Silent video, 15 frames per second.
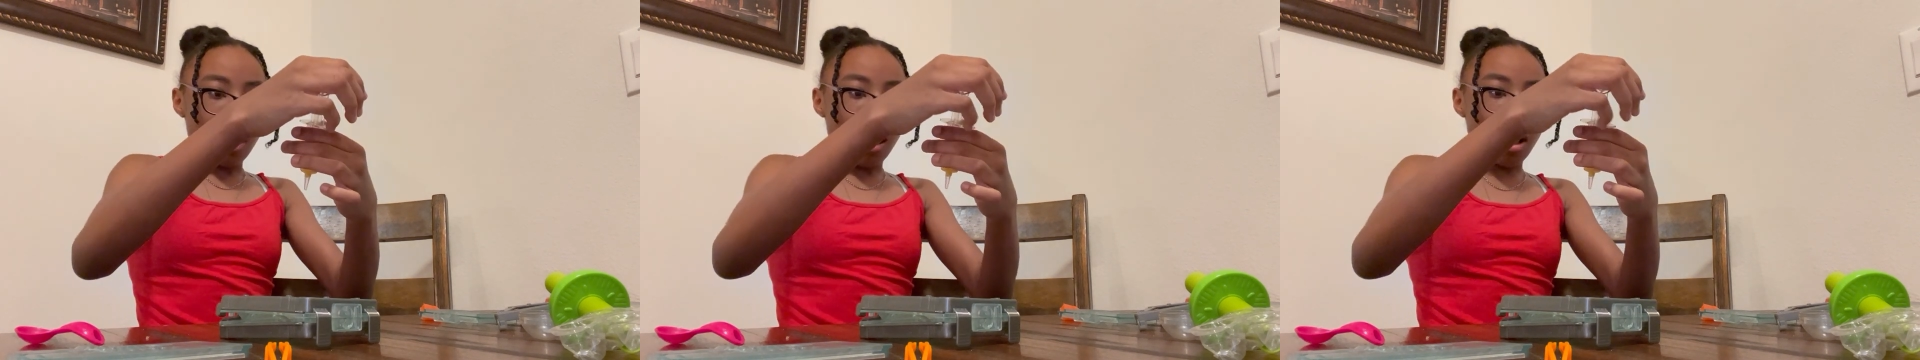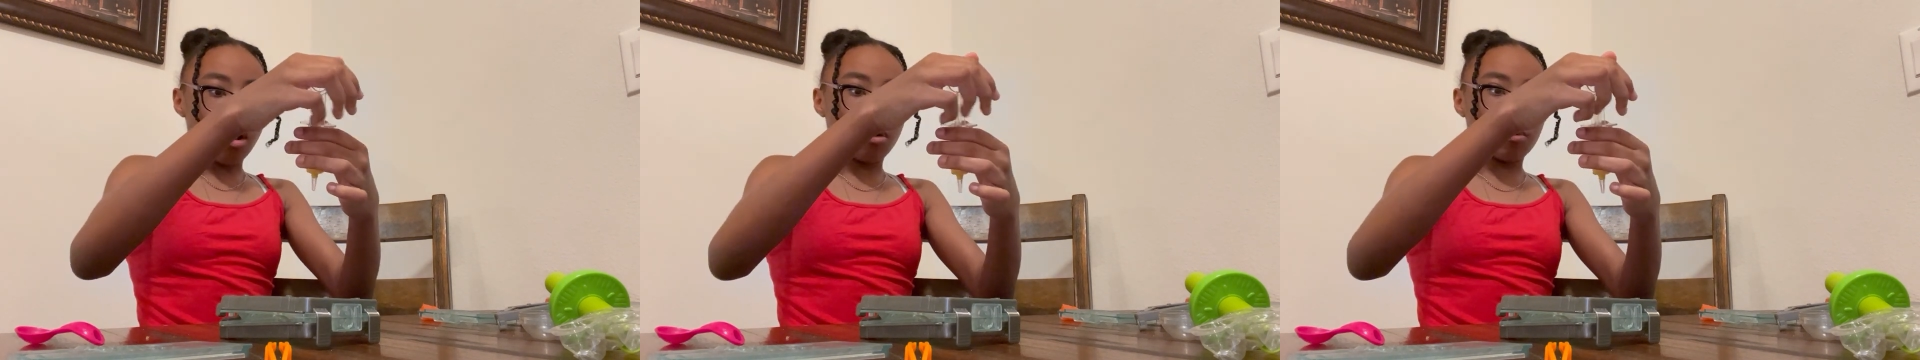
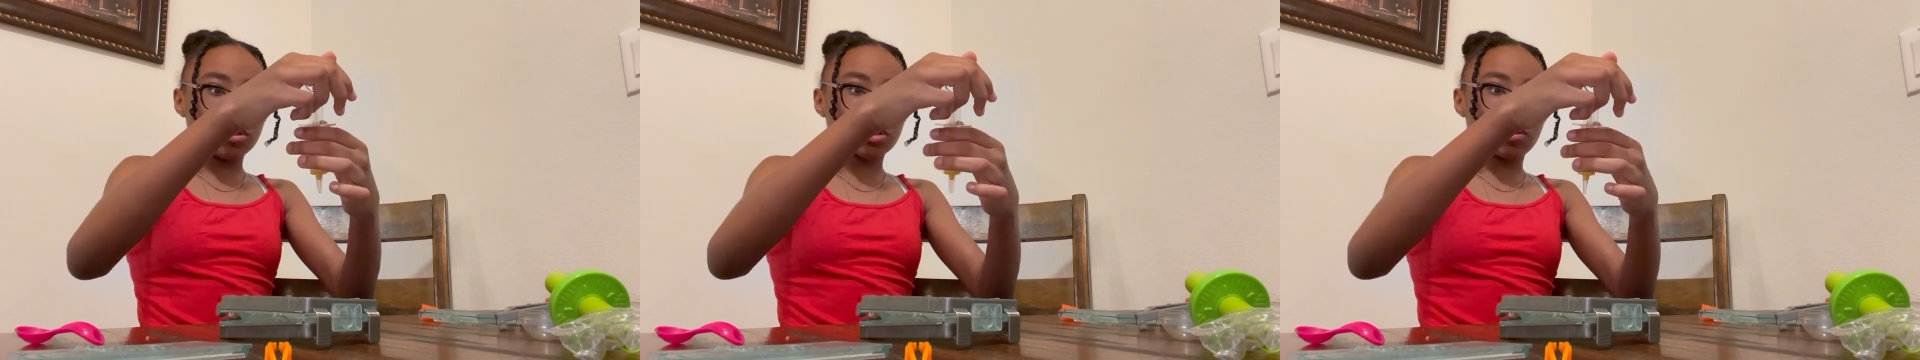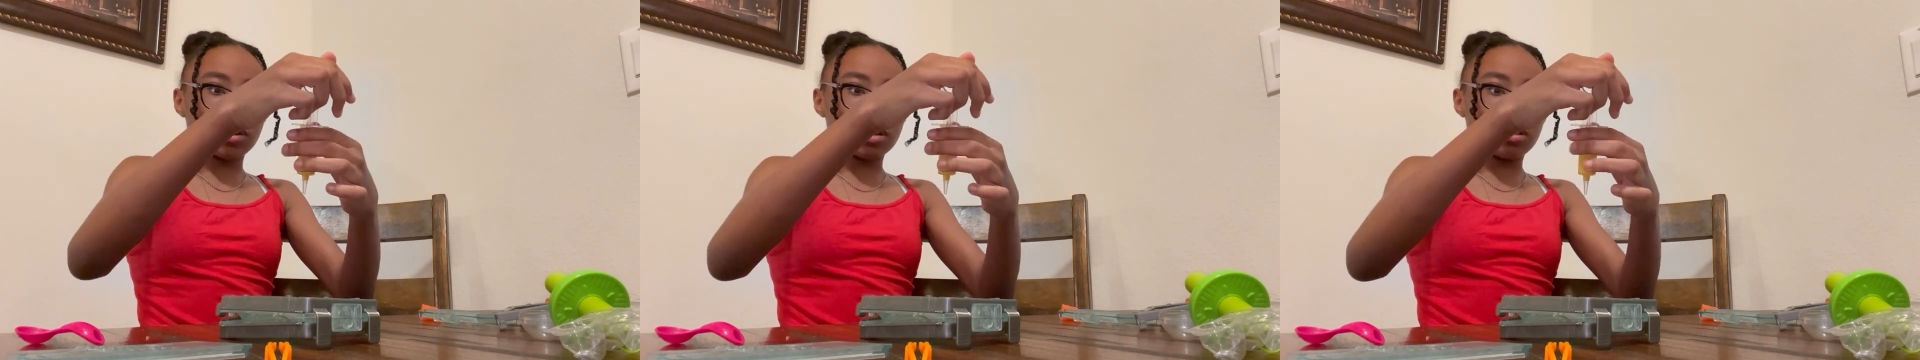I
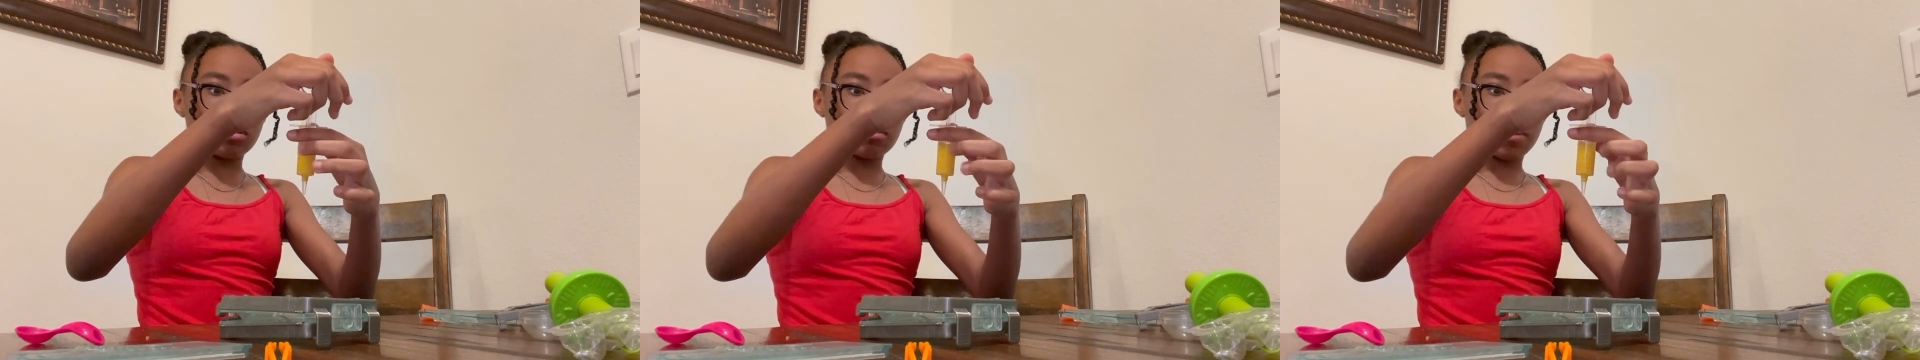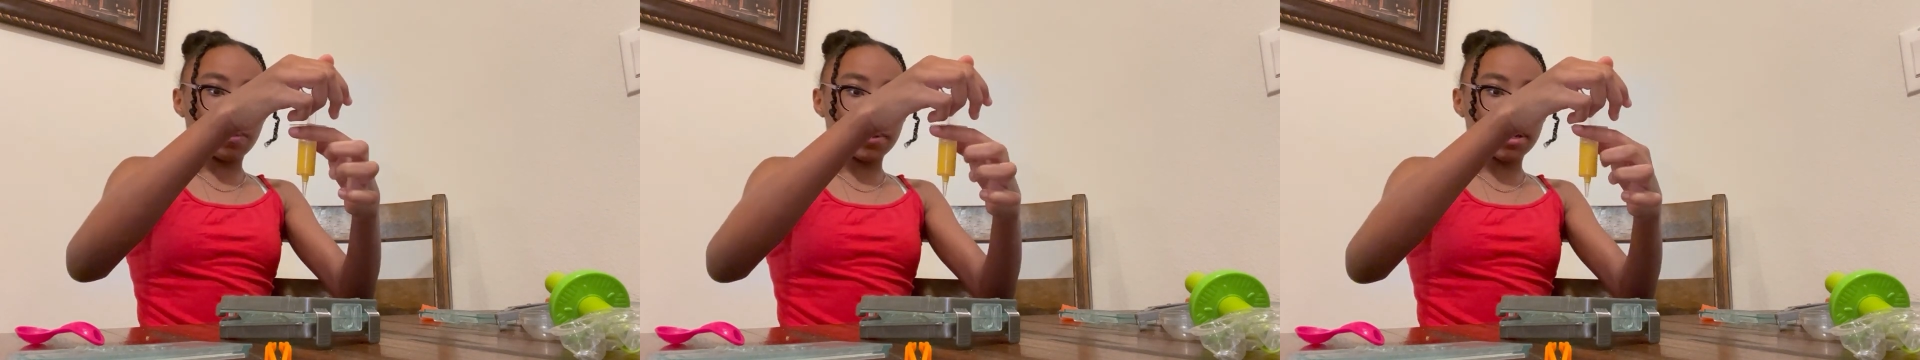almost squirted
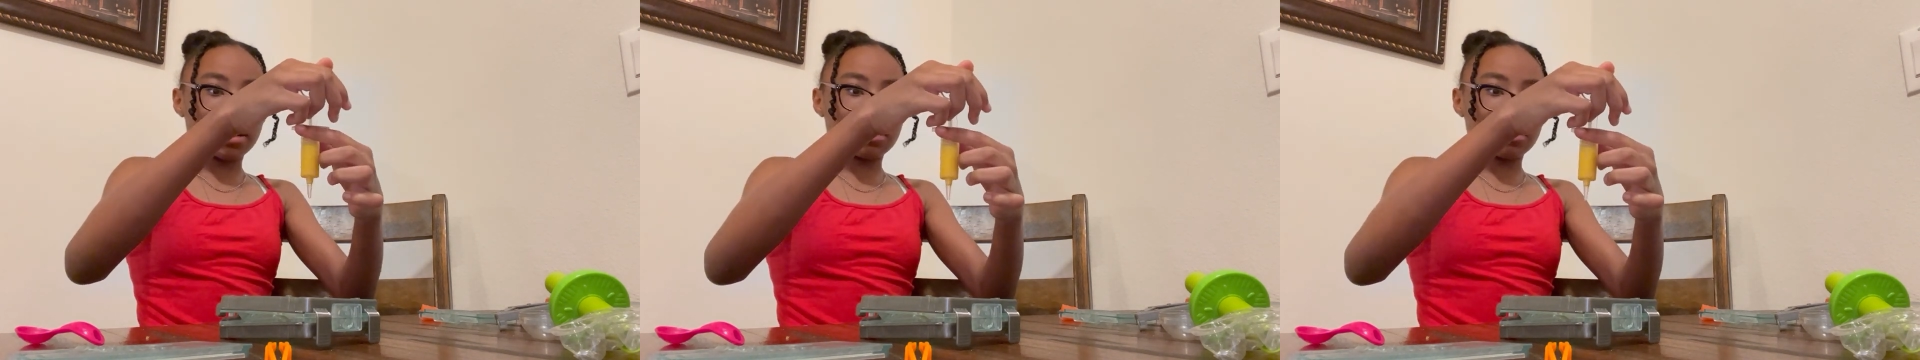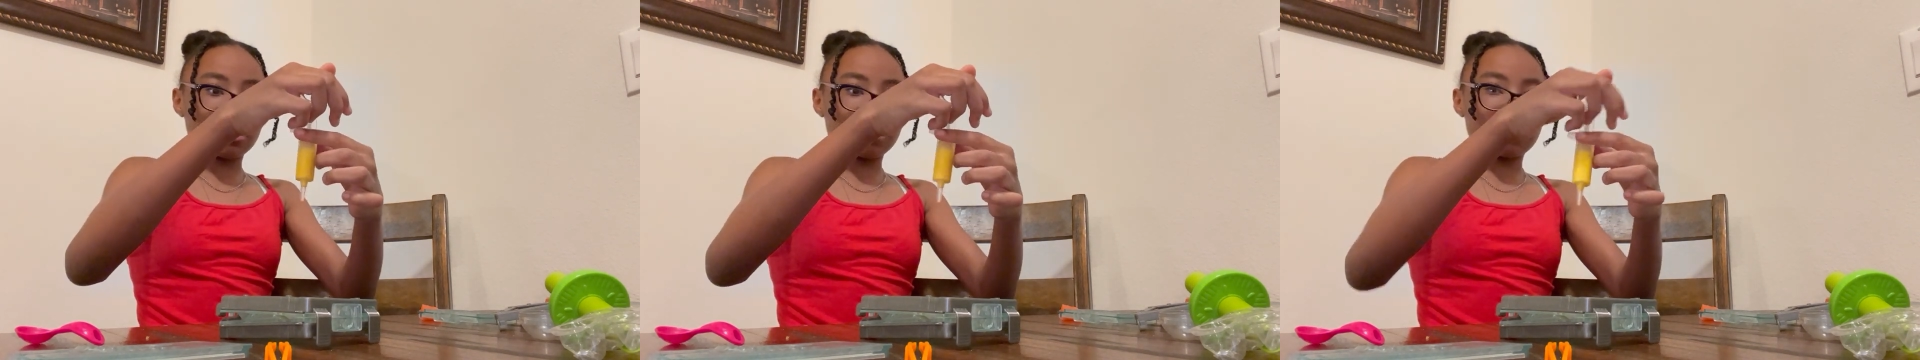doing my
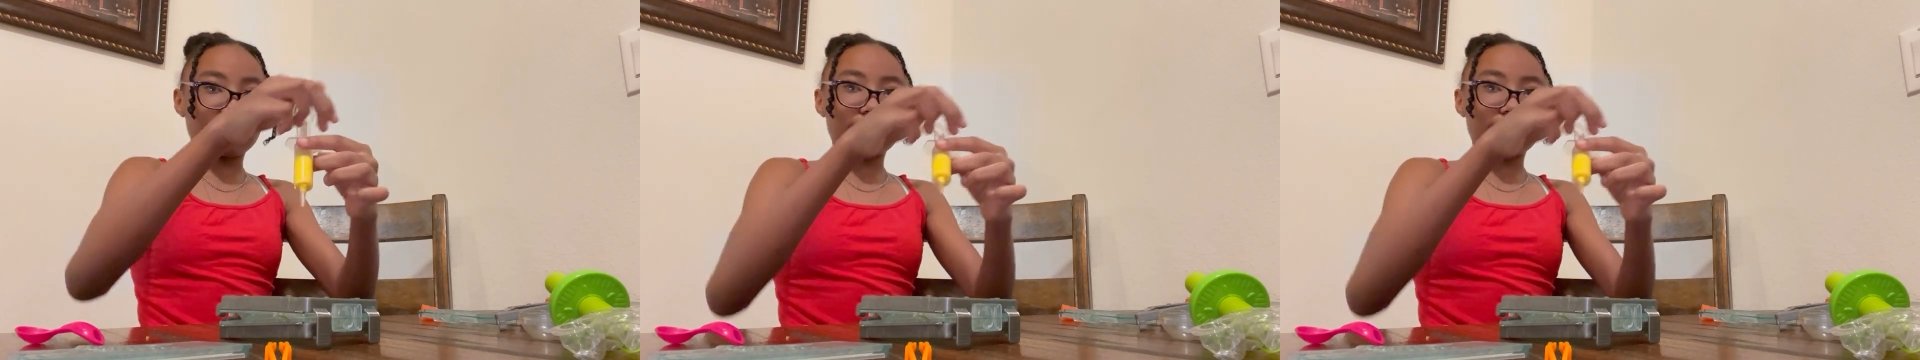pants,